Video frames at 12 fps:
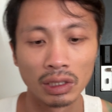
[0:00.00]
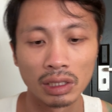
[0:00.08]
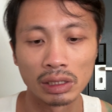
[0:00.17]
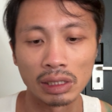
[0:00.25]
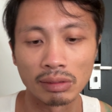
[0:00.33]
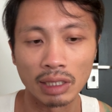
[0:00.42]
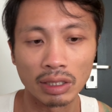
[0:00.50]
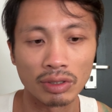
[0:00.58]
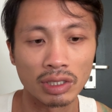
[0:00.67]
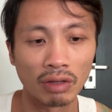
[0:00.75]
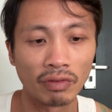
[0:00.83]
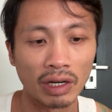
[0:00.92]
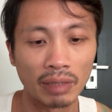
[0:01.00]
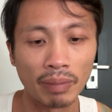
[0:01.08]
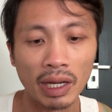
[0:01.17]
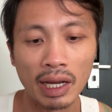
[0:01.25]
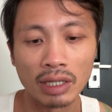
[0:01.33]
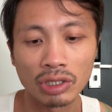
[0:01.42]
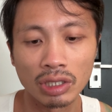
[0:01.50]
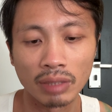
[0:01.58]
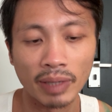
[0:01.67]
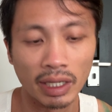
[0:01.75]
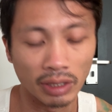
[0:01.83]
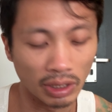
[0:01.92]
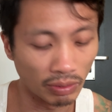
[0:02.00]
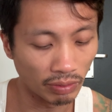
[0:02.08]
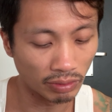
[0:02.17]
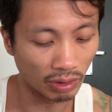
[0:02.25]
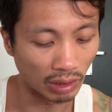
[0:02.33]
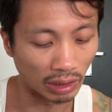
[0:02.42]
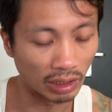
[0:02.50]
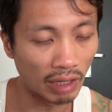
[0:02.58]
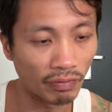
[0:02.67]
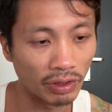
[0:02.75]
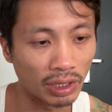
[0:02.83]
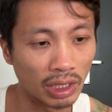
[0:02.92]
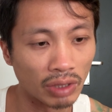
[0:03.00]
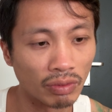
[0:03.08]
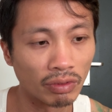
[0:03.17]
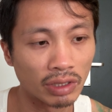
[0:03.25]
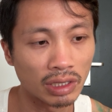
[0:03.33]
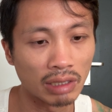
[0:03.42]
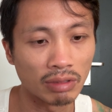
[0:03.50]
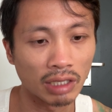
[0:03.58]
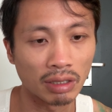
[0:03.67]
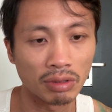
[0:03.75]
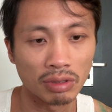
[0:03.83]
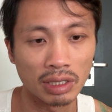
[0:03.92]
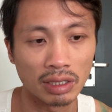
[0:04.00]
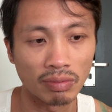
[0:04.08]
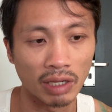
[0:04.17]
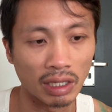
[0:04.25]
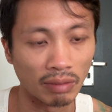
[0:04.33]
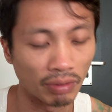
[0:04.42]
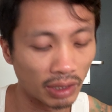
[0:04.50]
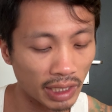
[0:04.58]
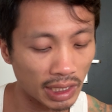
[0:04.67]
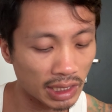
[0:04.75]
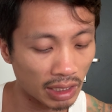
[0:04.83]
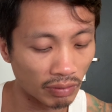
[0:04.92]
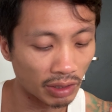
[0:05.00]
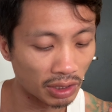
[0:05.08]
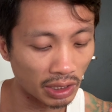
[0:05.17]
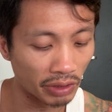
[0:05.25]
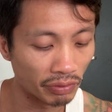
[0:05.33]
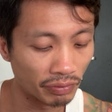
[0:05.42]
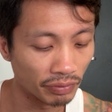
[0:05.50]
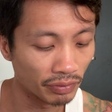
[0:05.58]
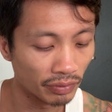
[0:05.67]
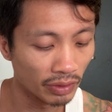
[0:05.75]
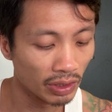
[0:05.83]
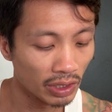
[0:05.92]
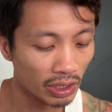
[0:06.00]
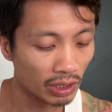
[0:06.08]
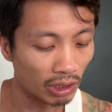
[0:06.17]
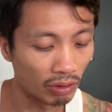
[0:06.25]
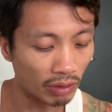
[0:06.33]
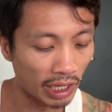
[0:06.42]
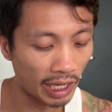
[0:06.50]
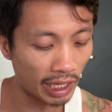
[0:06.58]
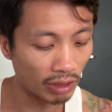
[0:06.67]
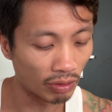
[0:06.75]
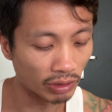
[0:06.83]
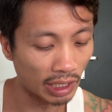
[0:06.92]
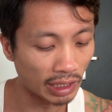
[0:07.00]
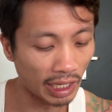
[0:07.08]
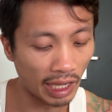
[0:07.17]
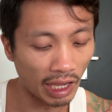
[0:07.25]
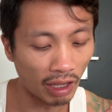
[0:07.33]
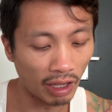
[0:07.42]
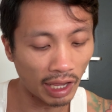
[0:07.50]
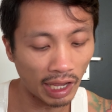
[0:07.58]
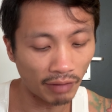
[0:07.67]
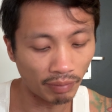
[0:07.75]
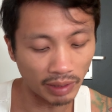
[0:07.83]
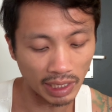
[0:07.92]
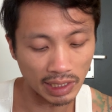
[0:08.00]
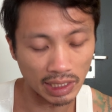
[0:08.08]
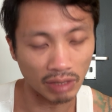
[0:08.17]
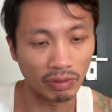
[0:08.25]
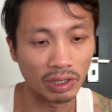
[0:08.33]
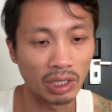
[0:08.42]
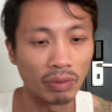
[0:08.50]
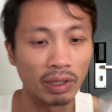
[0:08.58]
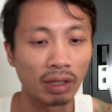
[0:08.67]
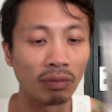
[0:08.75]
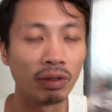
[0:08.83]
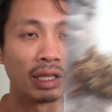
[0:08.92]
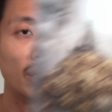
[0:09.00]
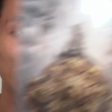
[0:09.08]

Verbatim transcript: Seems like they're still very passionate about you. They're in love with you. Seems like this person's making plans here with you, okay? Or that they ha have plans here with you with the Wheel